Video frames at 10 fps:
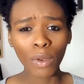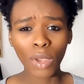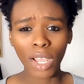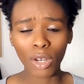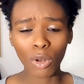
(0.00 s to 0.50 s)
you
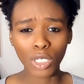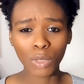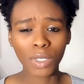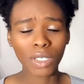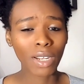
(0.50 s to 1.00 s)
know, had
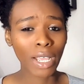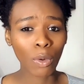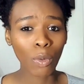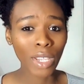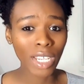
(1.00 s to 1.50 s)
lost weight, and
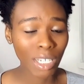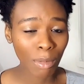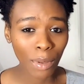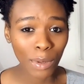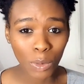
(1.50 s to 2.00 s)
like, oh yes, I
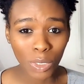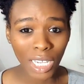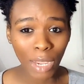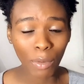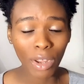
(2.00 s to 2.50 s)
remember there was one
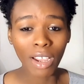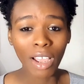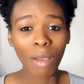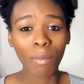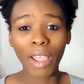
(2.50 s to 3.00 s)
time when
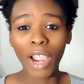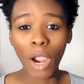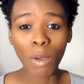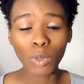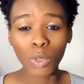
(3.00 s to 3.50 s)
my
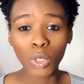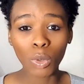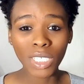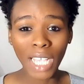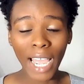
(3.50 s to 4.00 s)
arms were
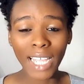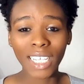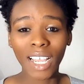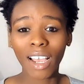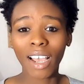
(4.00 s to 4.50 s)
so
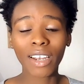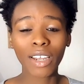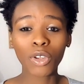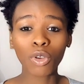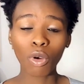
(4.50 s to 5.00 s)
tight,
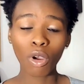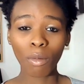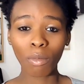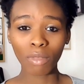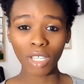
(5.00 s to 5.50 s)
and you know,
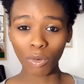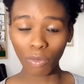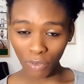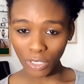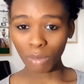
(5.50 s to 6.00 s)
it
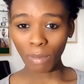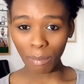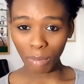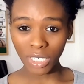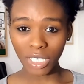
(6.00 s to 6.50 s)
would fit on
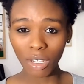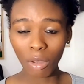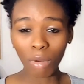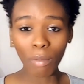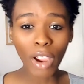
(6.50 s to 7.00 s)
my body,
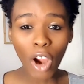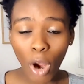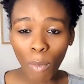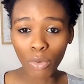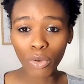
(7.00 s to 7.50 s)
but my
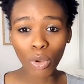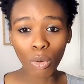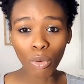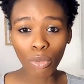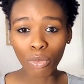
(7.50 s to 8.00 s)
arm would
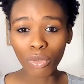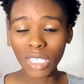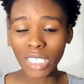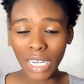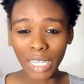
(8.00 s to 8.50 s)
not go through
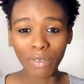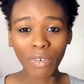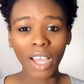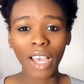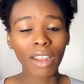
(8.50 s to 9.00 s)
the
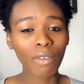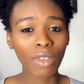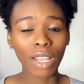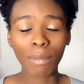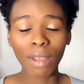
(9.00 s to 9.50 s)
sleeve, and I
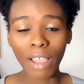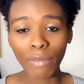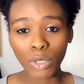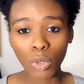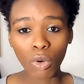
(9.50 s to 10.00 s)
felt like my
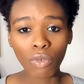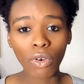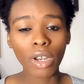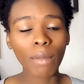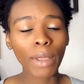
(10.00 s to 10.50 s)
life was
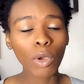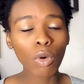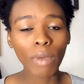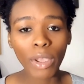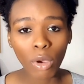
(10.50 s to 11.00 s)
over. And I'm like,
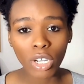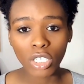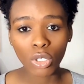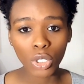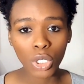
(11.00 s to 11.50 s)
oh my God,
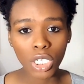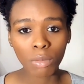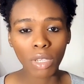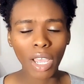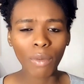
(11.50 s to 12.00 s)
it's not
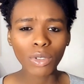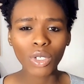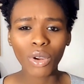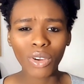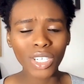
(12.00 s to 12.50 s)
just me. I want
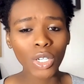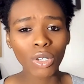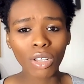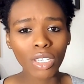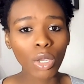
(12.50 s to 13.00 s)
to encourage,
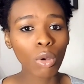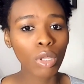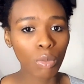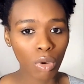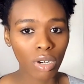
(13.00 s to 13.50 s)
you're not the
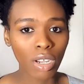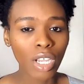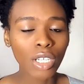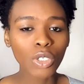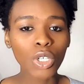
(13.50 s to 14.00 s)
only one.
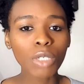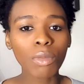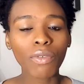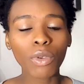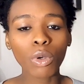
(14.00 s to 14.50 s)
Trust
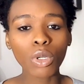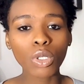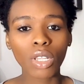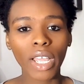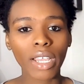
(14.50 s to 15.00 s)
me, if you go
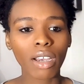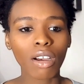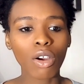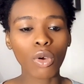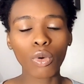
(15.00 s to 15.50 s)
to like
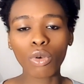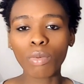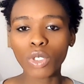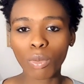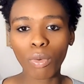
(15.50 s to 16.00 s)
a
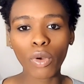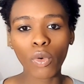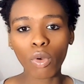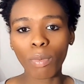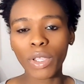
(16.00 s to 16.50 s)
group, a
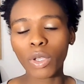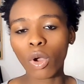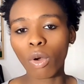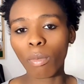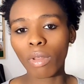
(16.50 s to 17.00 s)
support group, and
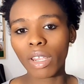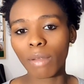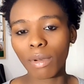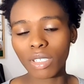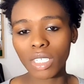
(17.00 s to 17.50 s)
you
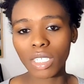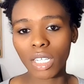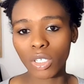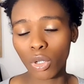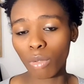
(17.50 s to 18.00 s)
complain about these
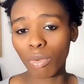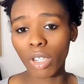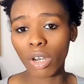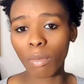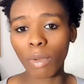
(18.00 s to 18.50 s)
things or you
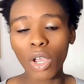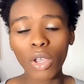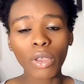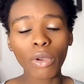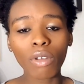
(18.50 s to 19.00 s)
bring it up,
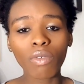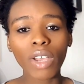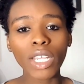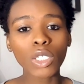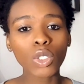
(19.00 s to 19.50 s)
you're going to
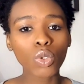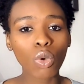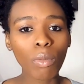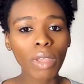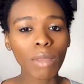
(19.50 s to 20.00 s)
find
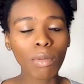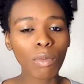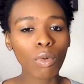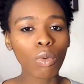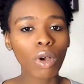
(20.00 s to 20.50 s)
so many
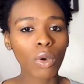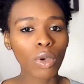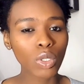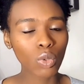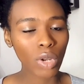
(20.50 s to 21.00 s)
people who are
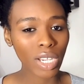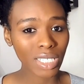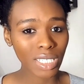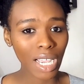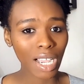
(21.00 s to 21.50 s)
going through
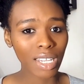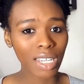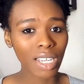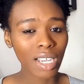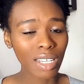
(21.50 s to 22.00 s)

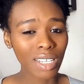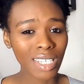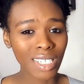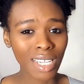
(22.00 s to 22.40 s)
exactly the